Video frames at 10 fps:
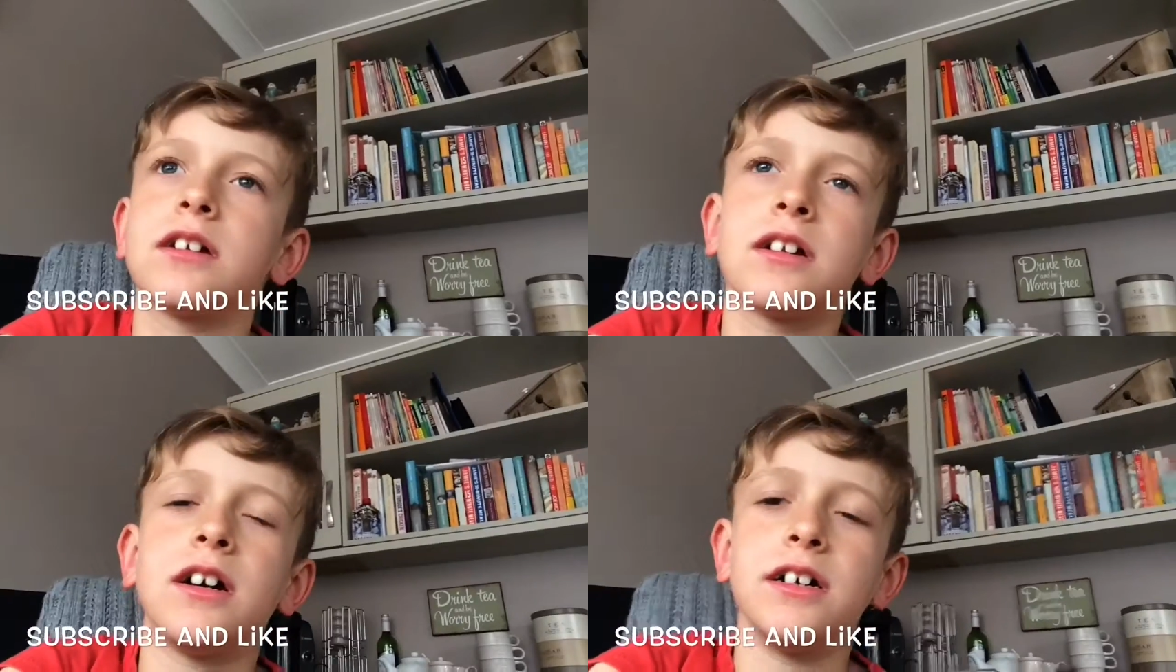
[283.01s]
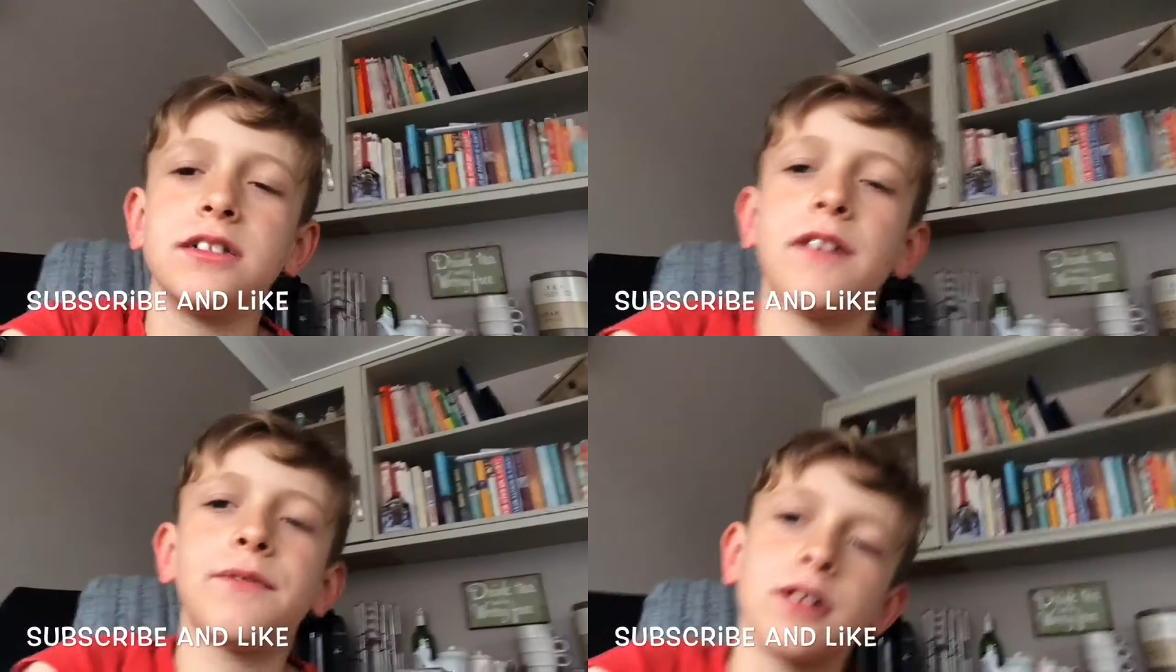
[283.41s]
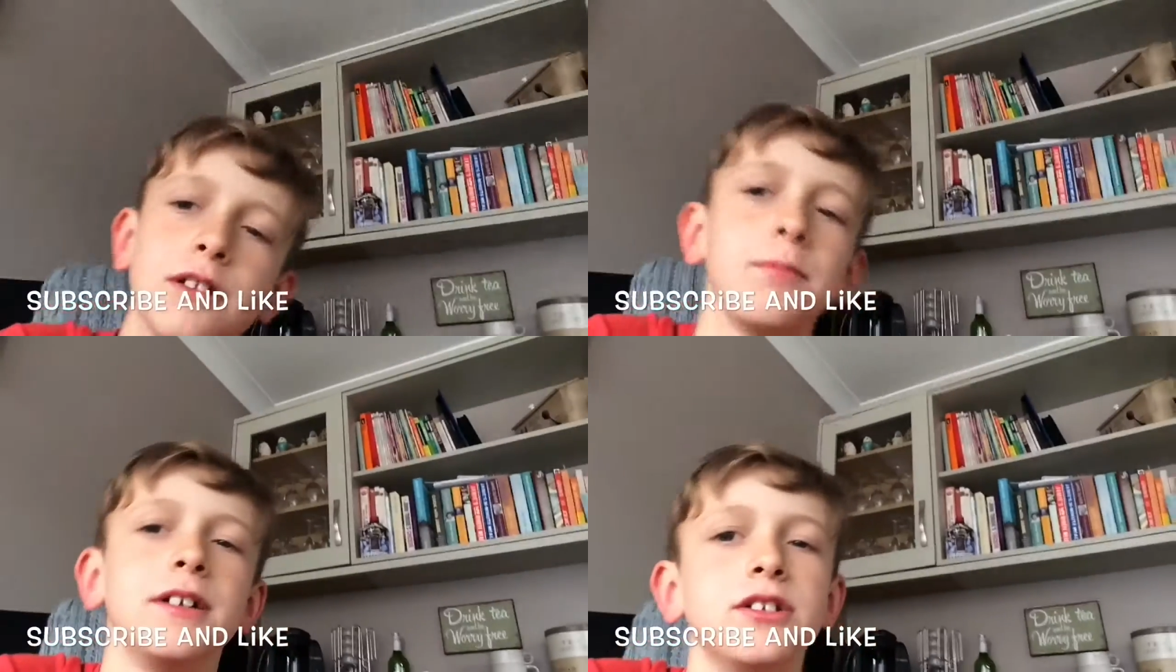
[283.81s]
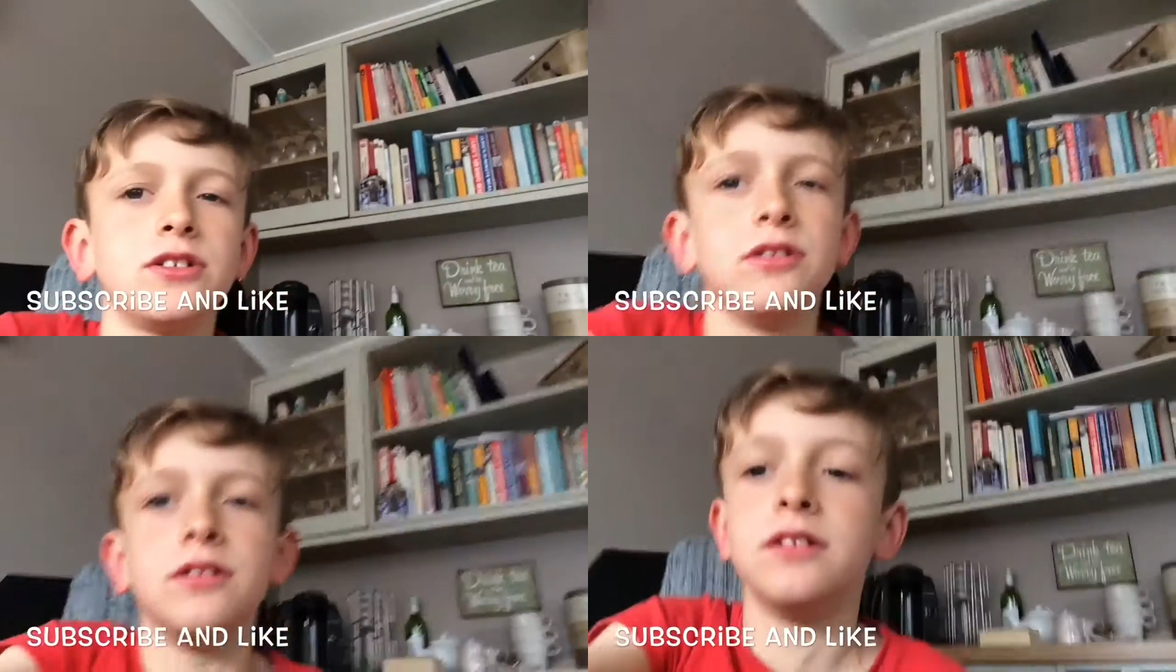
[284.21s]
Guys, I forgot to
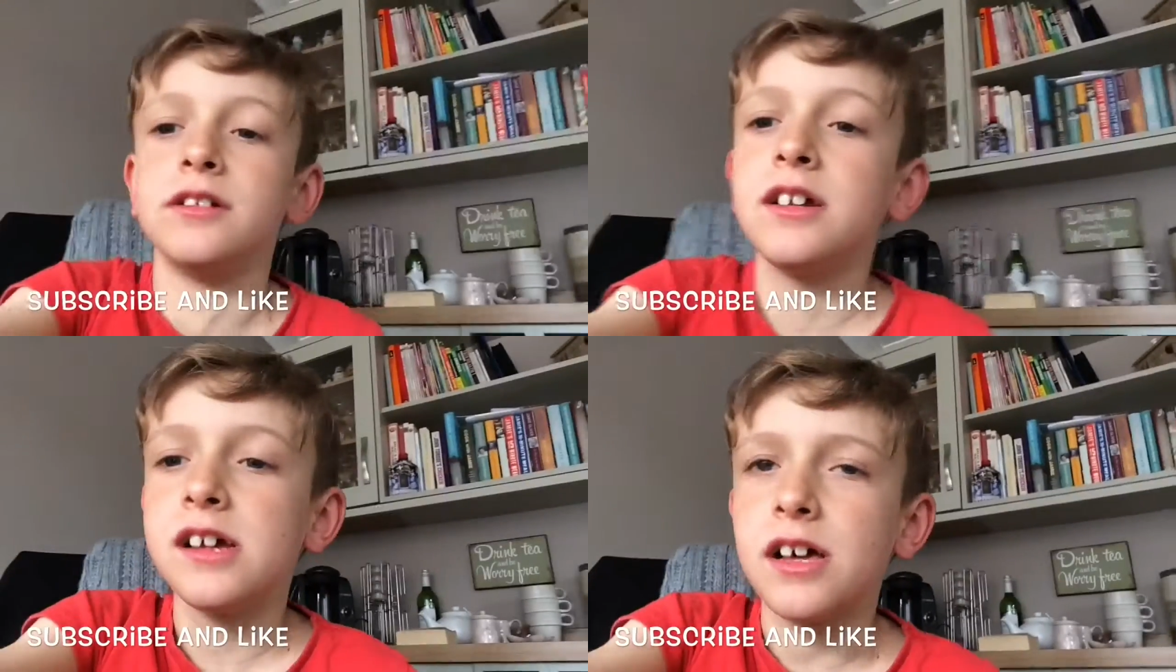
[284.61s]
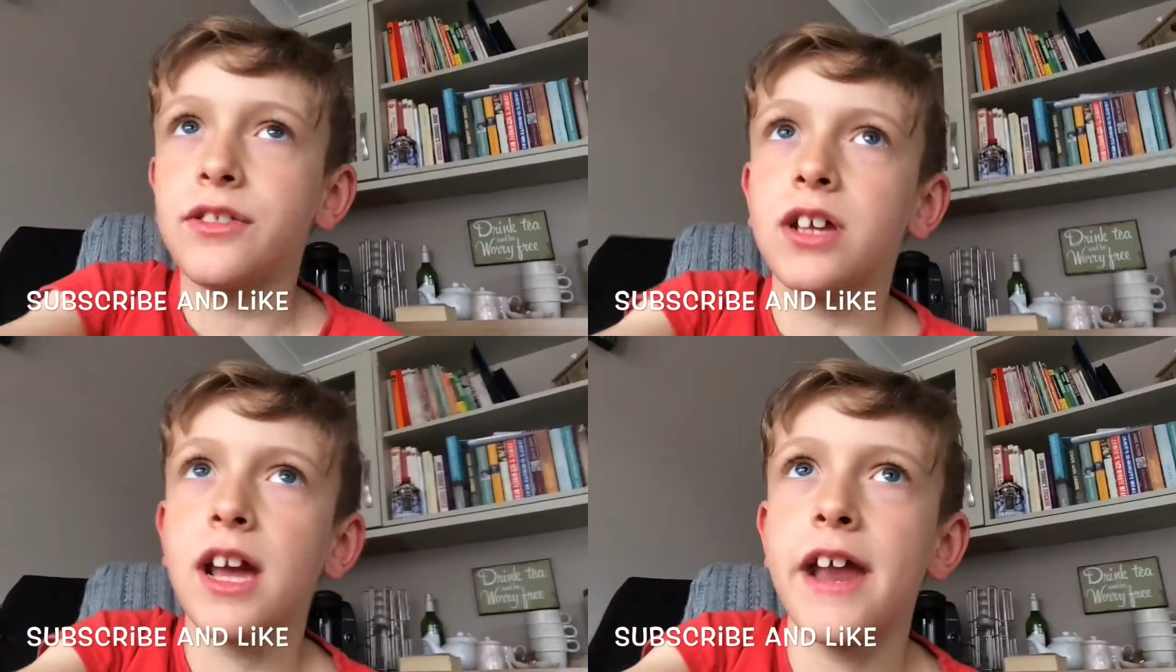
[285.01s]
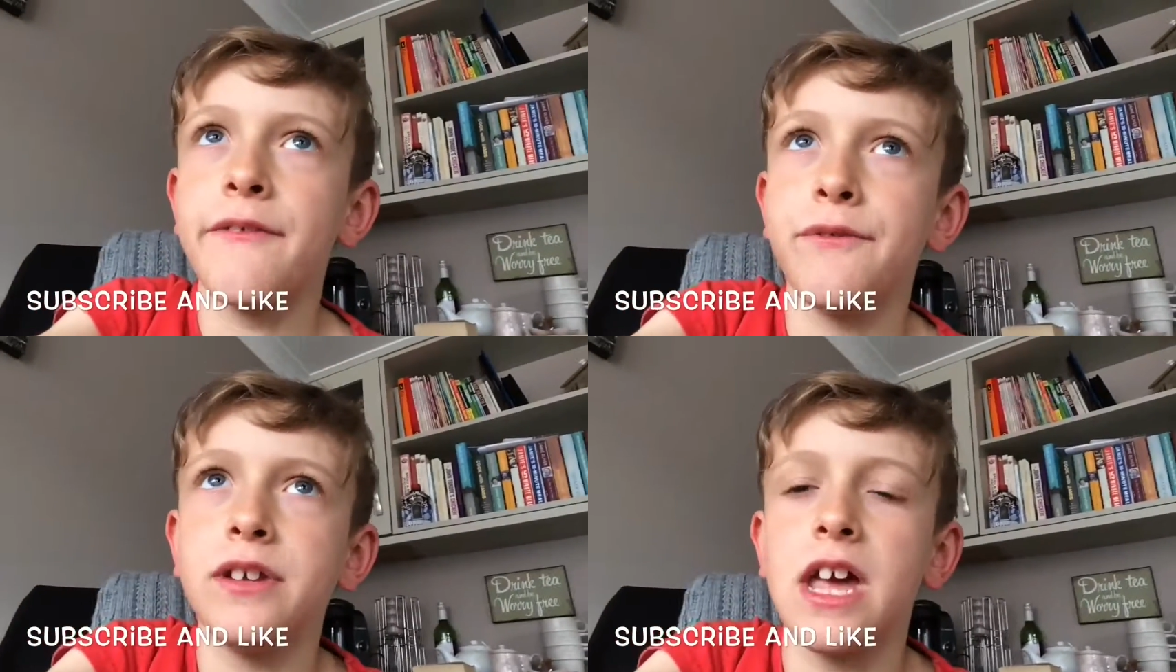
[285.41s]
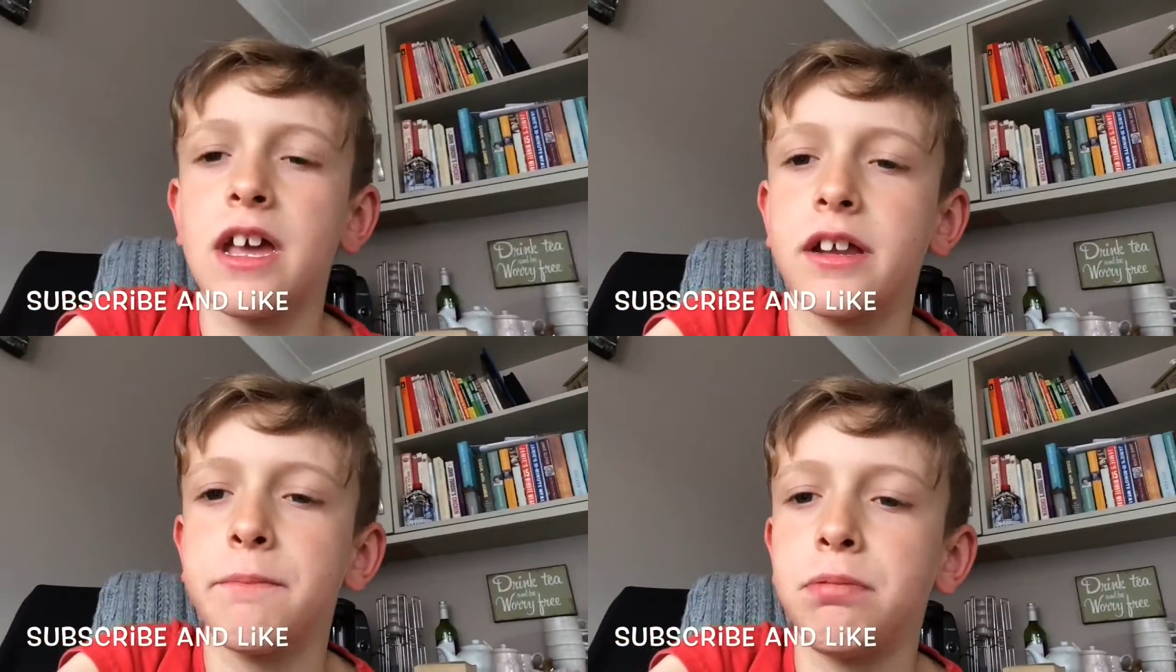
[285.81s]
mention, I think every
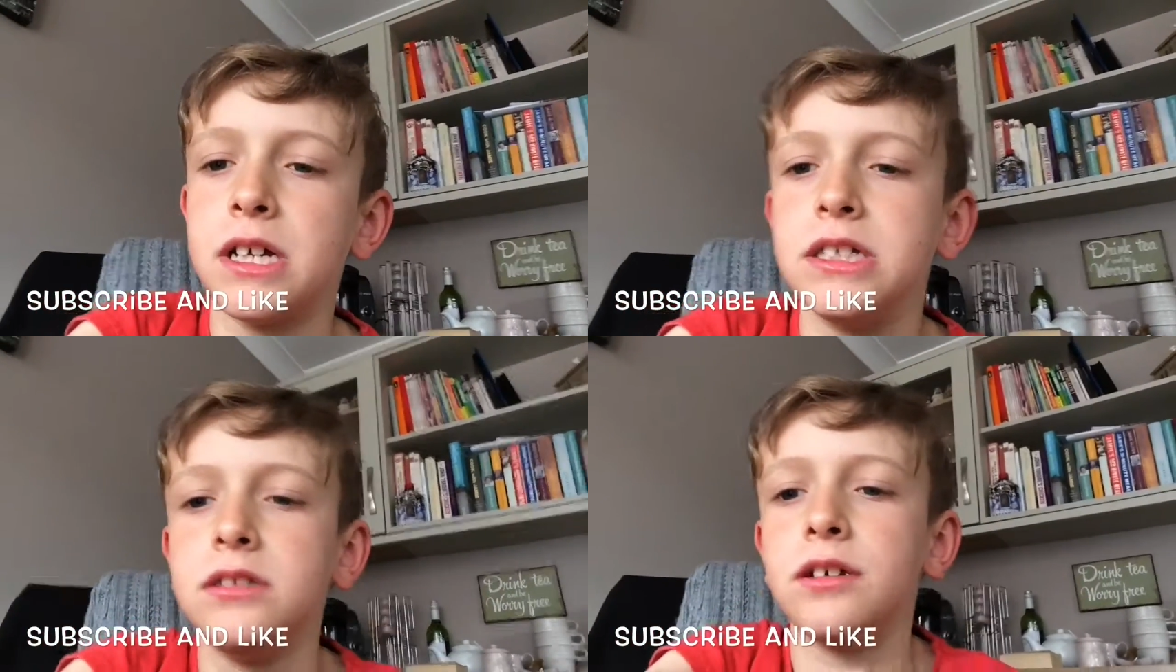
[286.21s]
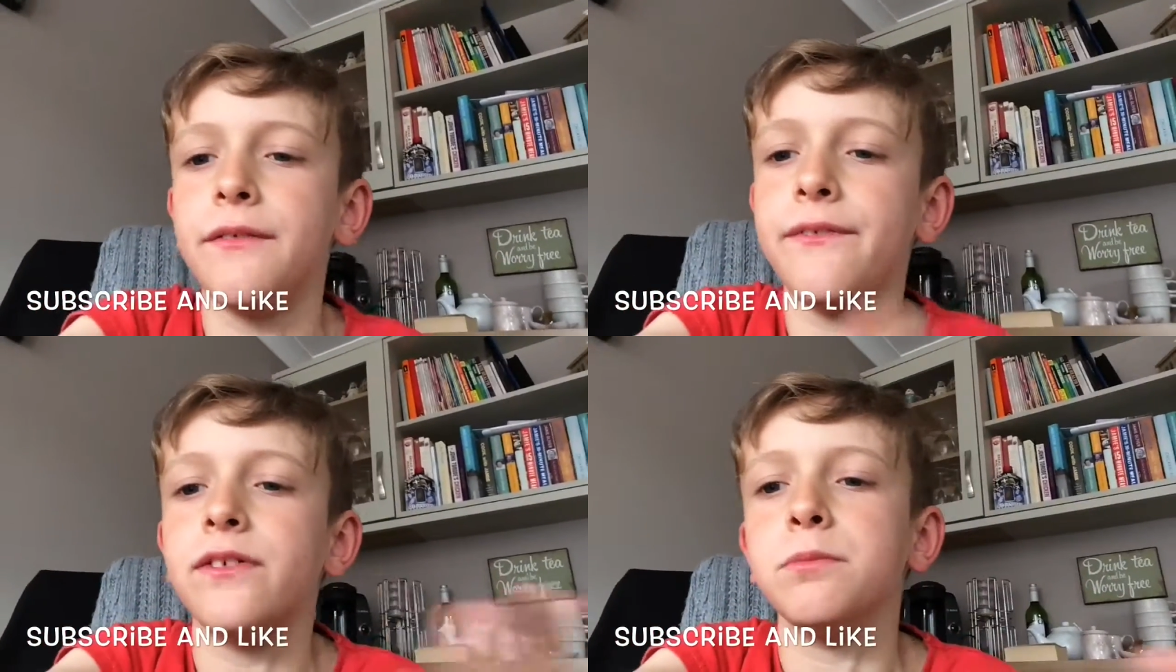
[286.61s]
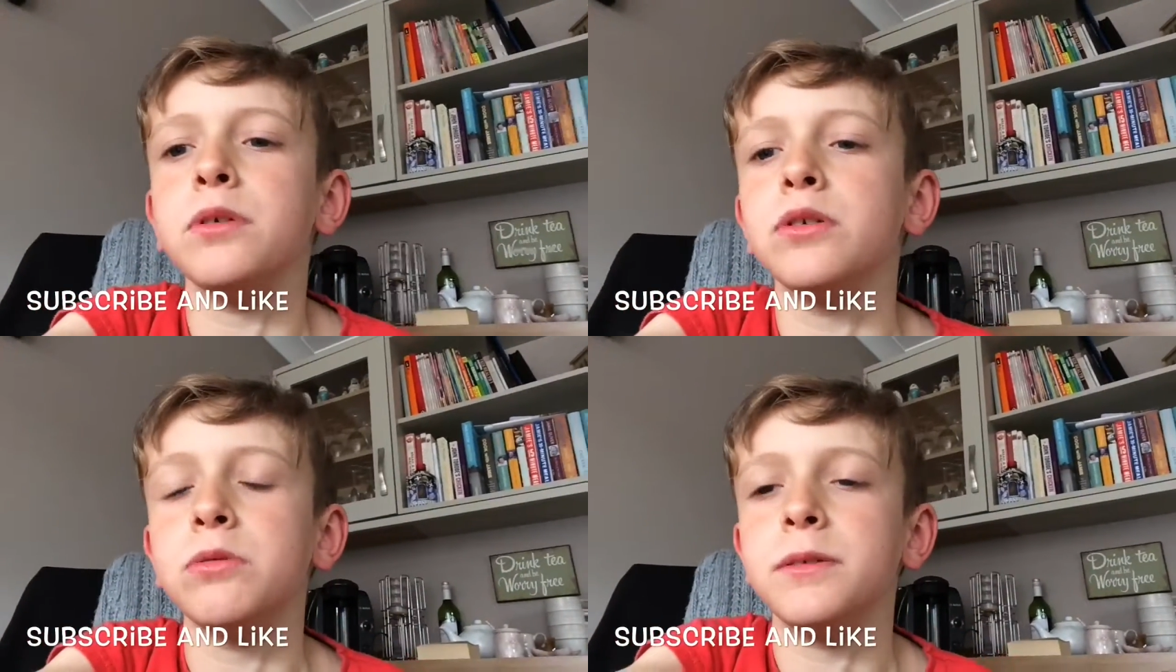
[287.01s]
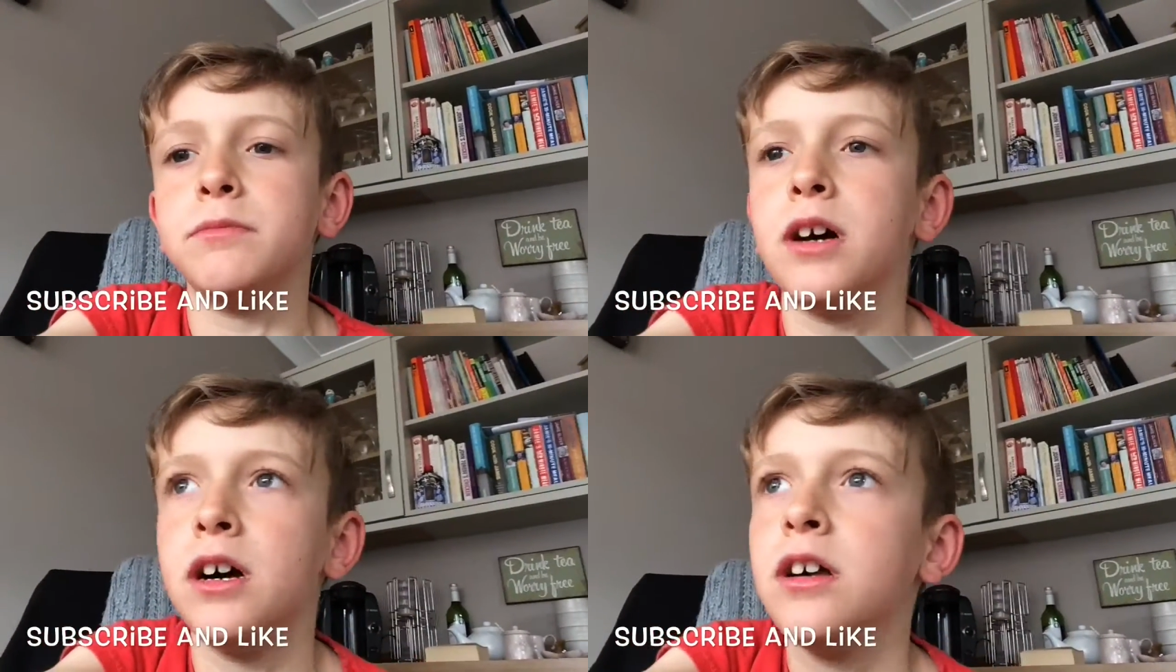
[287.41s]
day I played football with
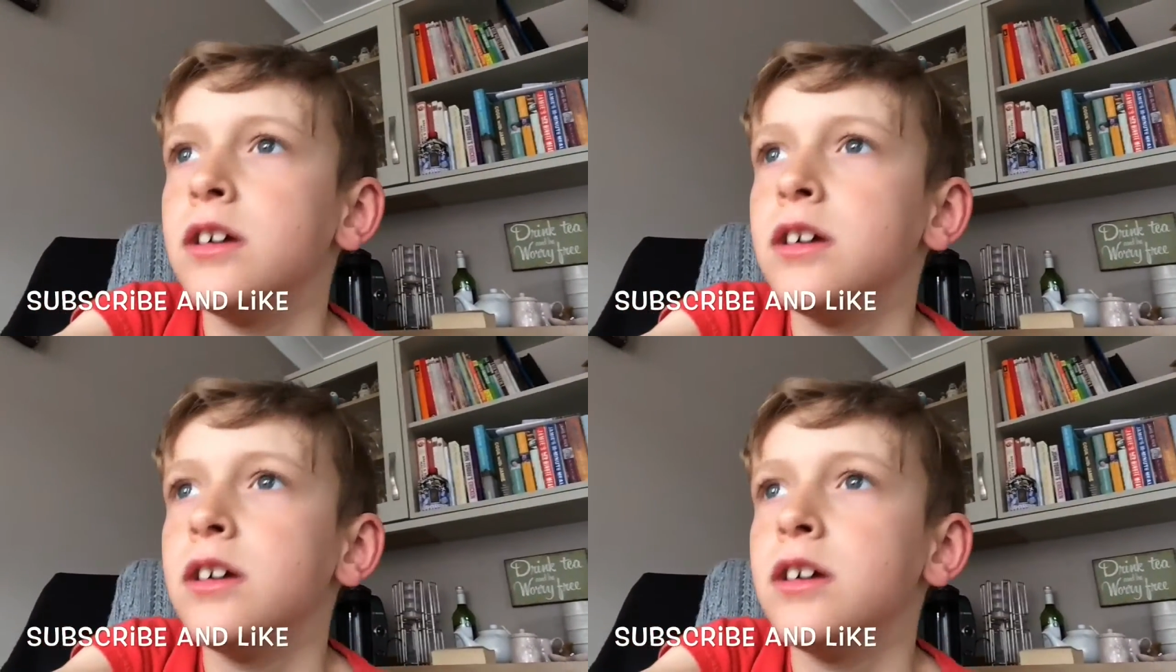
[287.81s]
my